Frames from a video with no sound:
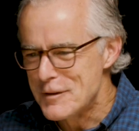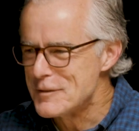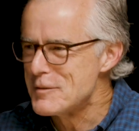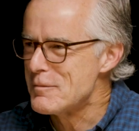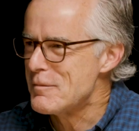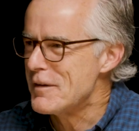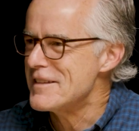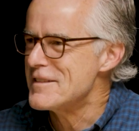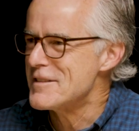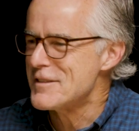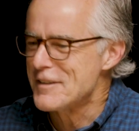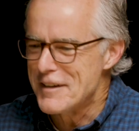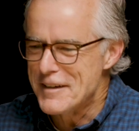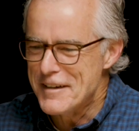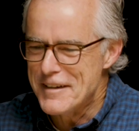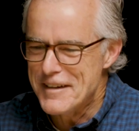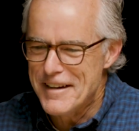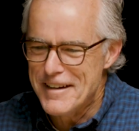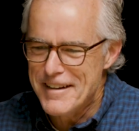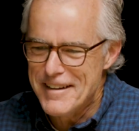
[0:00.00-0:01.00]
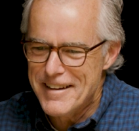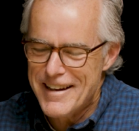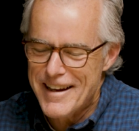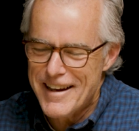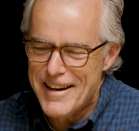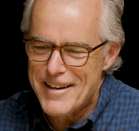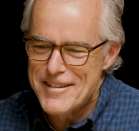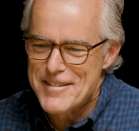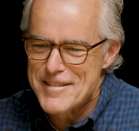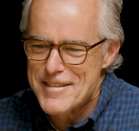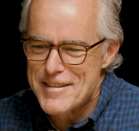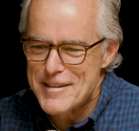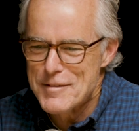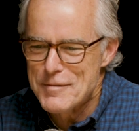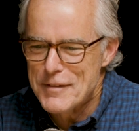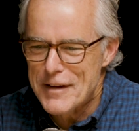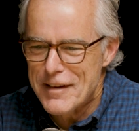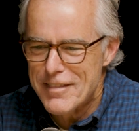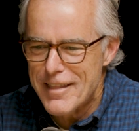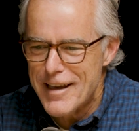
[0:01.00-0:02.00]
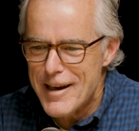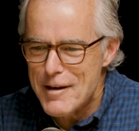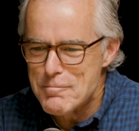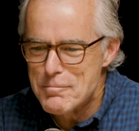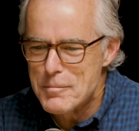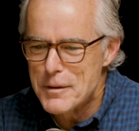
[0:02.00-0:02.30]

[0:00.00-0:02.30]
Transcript: It depends on how you think about that. Sure.